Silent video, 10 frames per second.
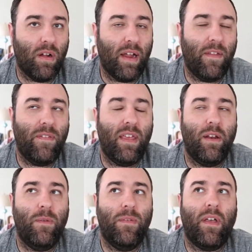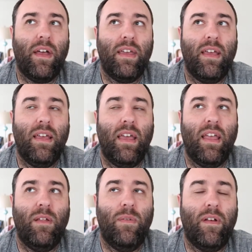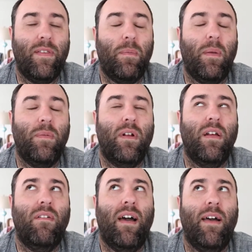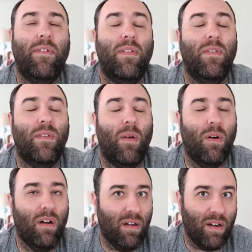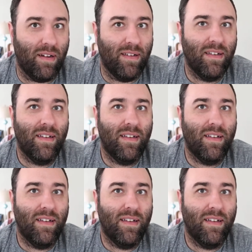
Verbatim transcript: And then Usagi and Usagi's mom started laughing so hard.